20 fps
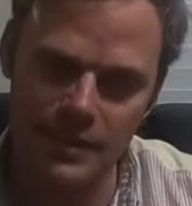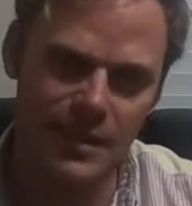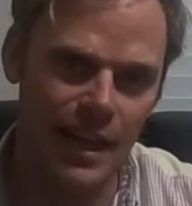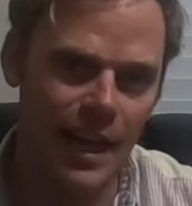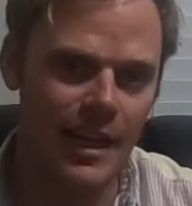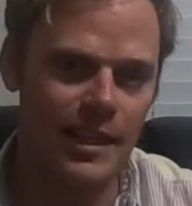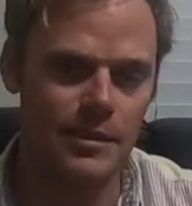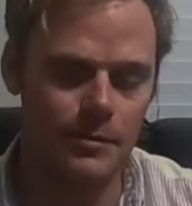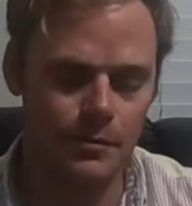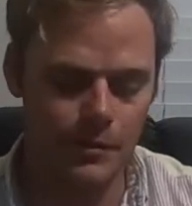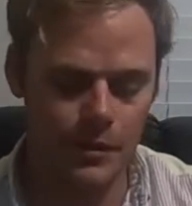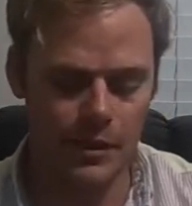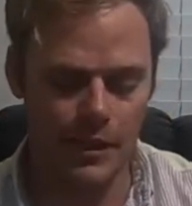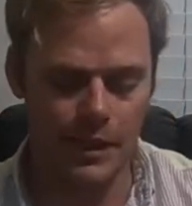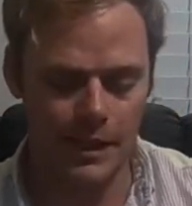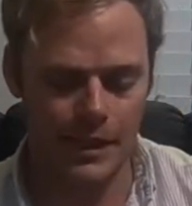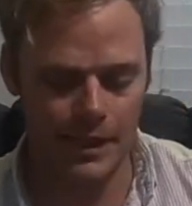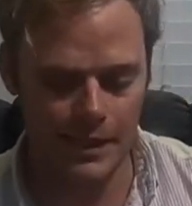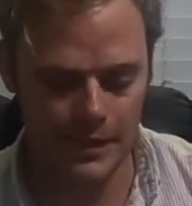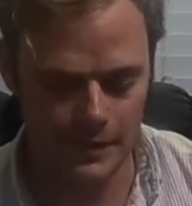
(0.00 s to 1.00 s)
not as
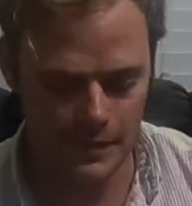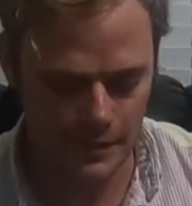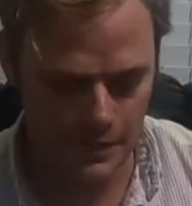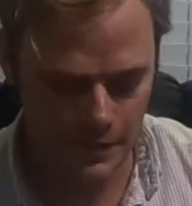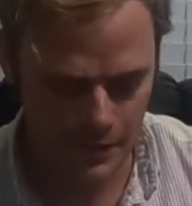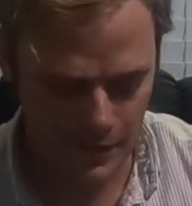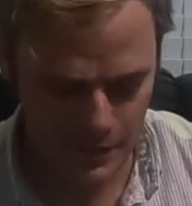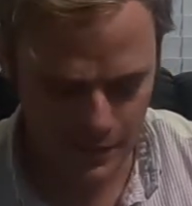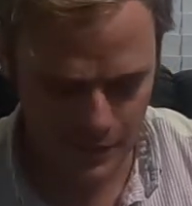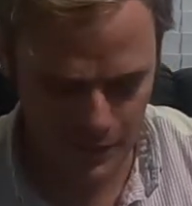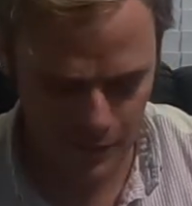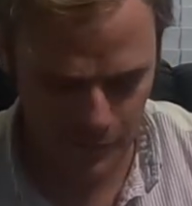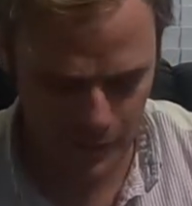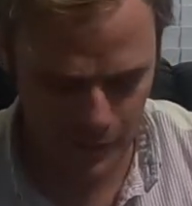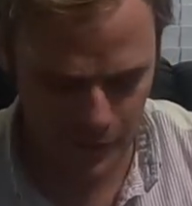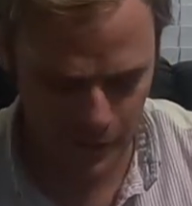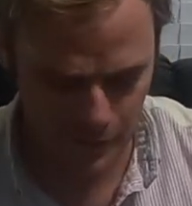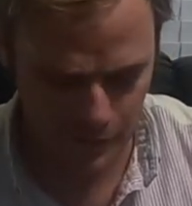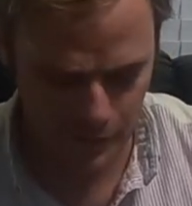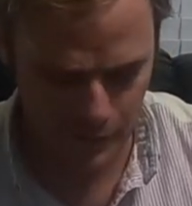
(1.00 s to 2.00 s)
clicky as some of the
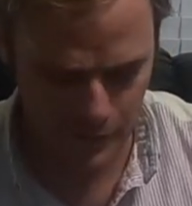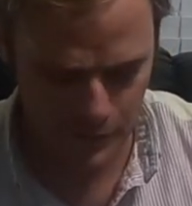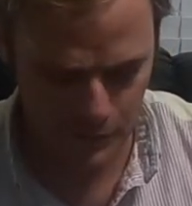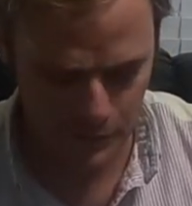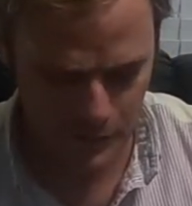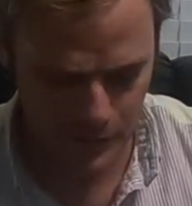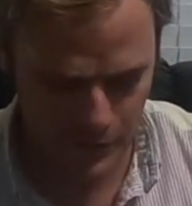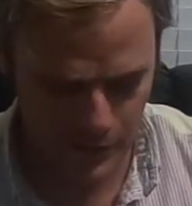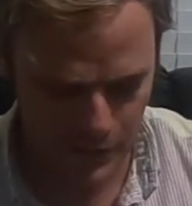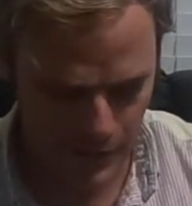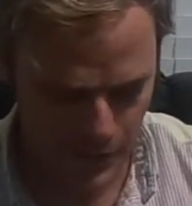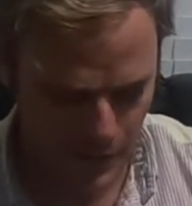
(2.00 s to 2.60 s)
other ones, but